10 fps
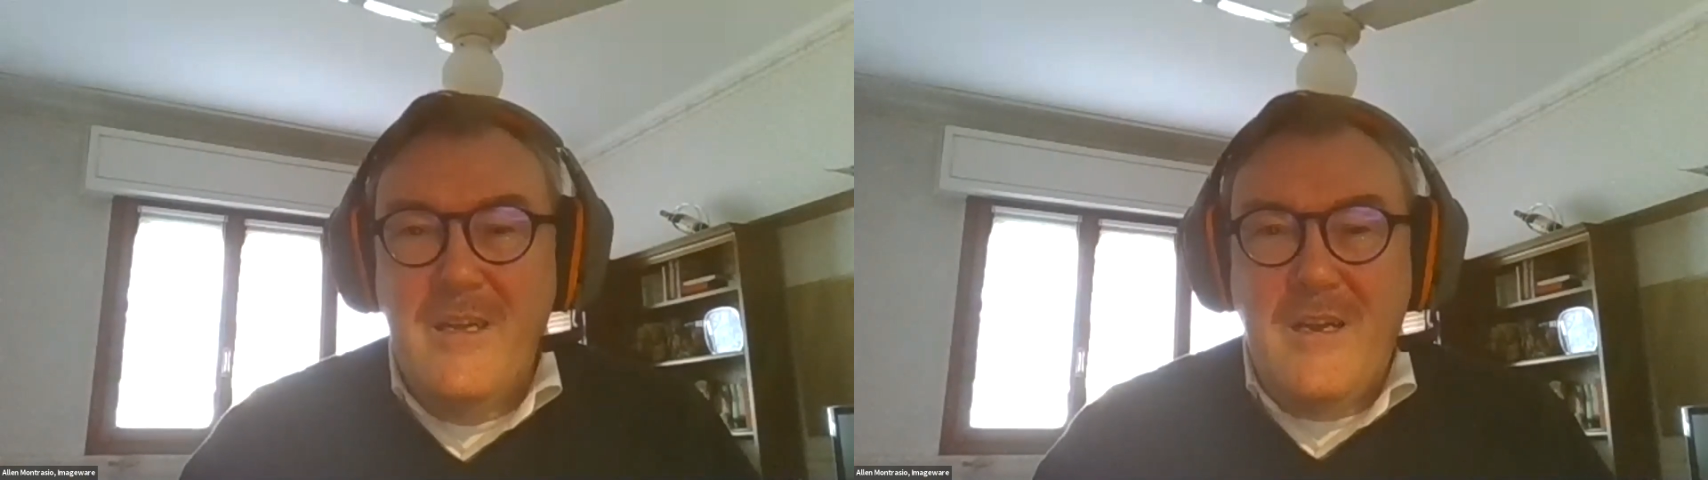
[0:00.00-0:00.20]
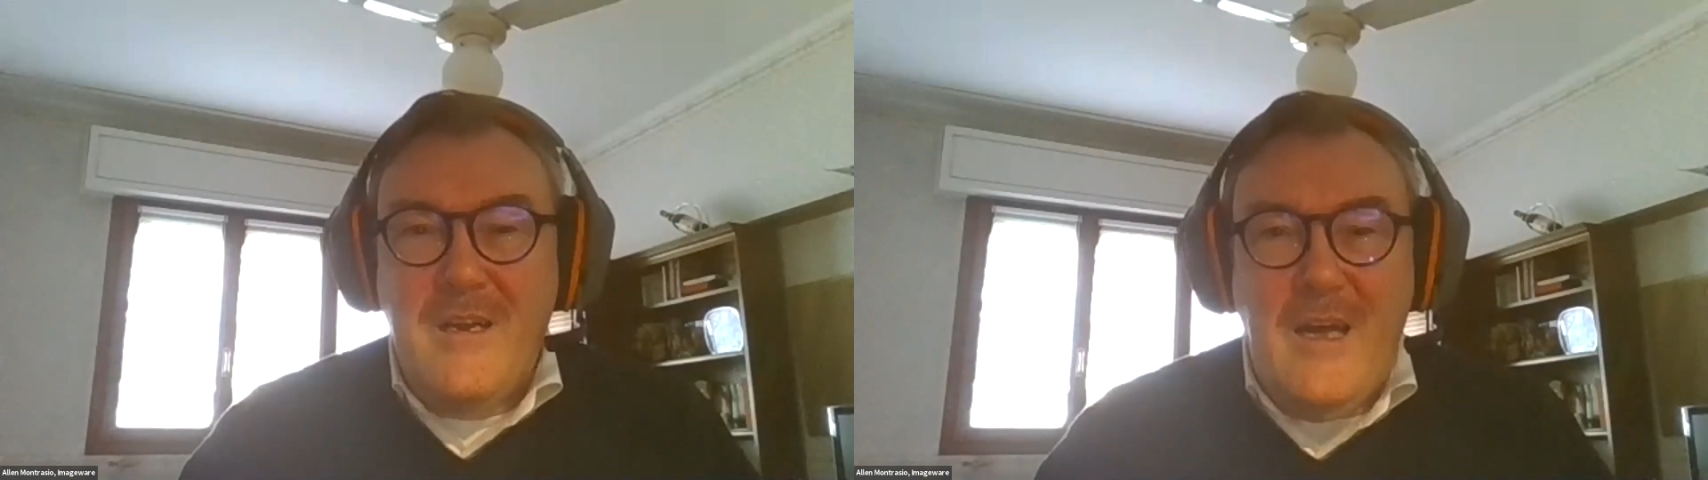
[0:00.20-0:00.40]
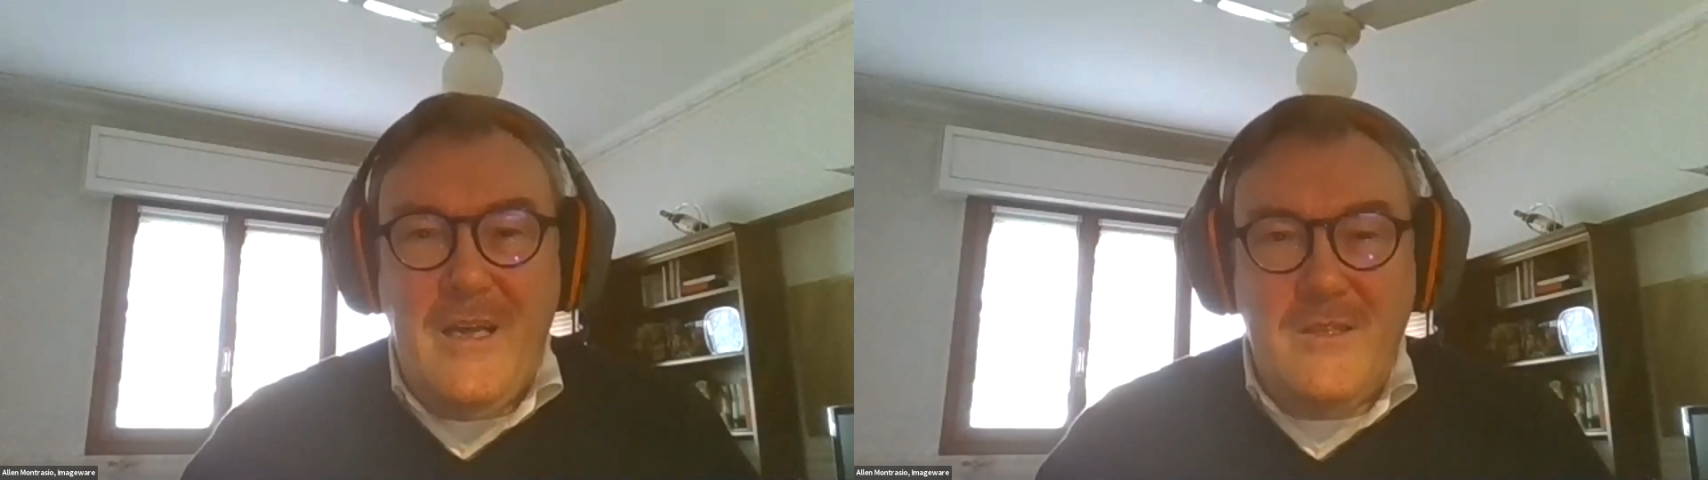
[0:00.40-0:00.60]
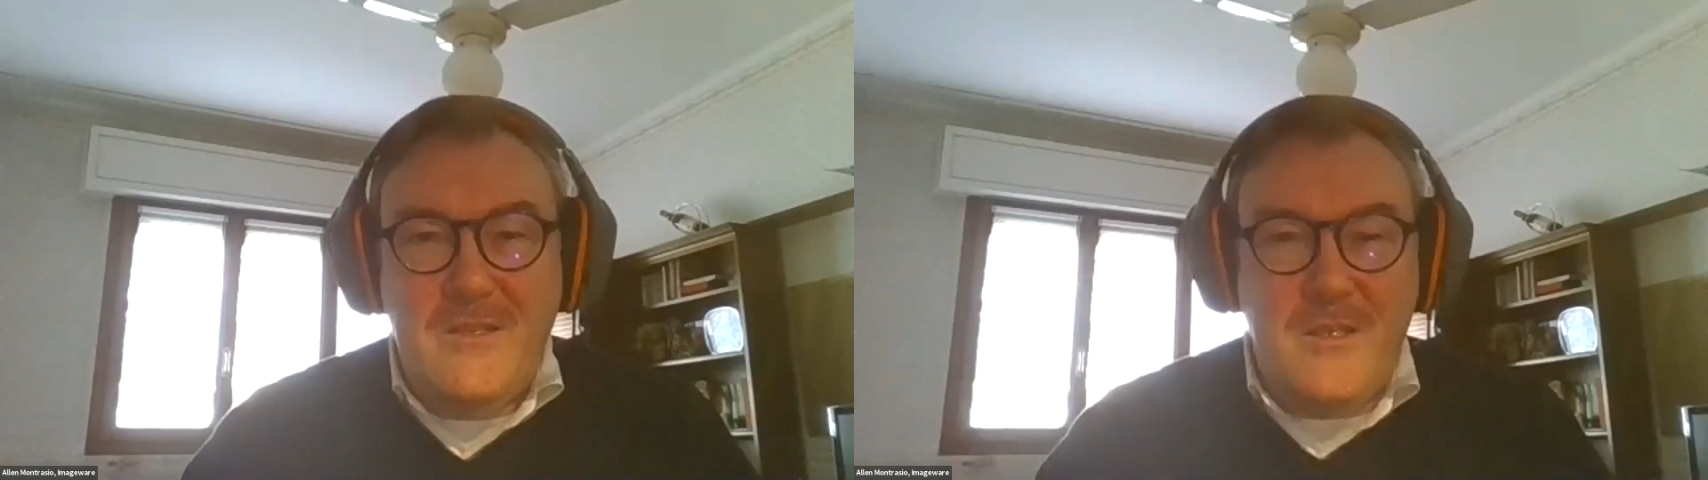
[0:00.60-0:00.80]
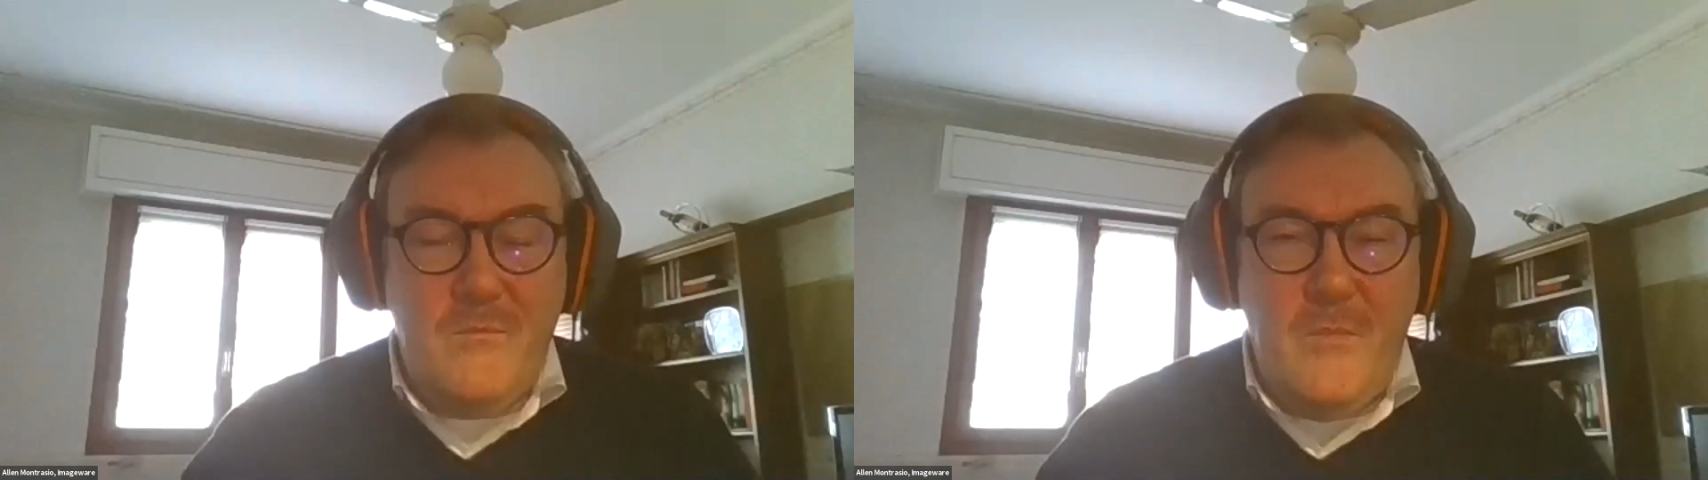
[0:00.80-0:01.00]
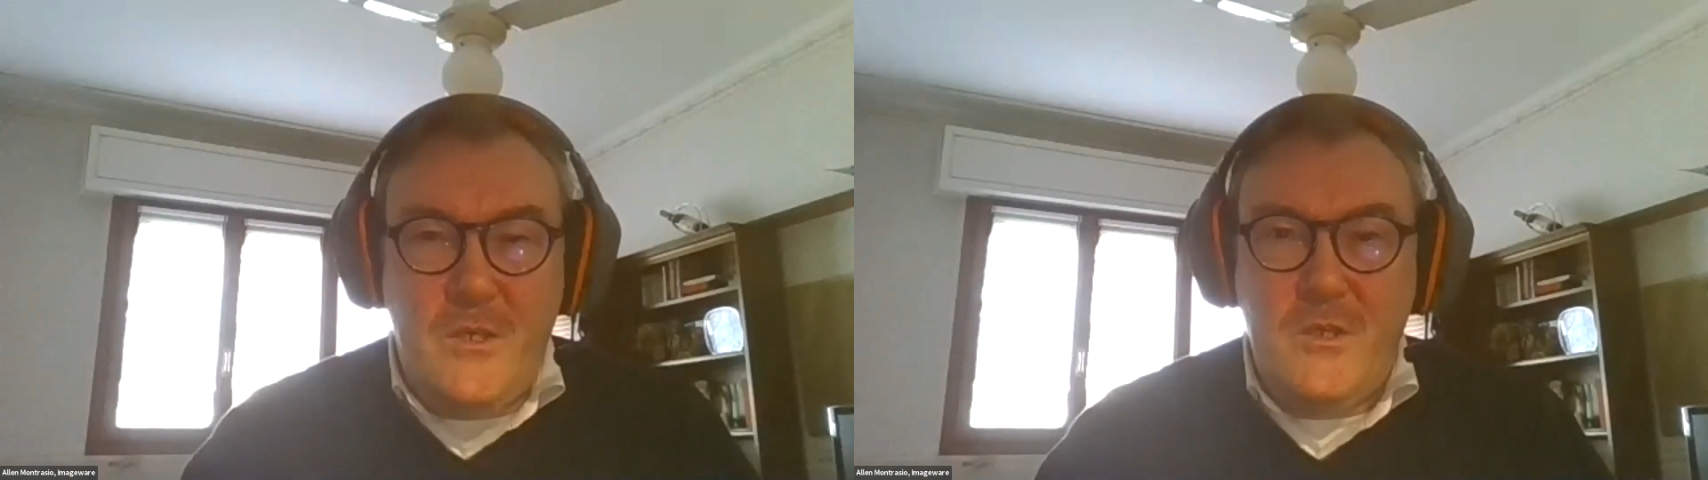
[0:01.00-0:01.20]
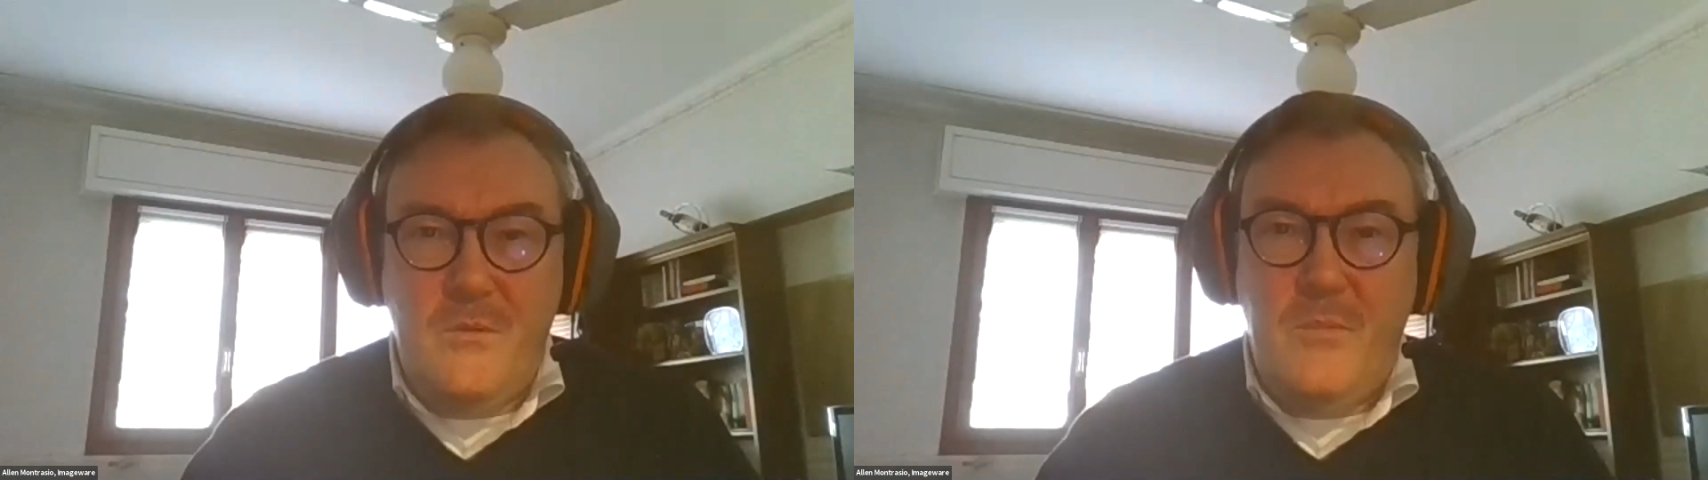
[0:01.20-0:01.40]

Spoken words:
clients as much as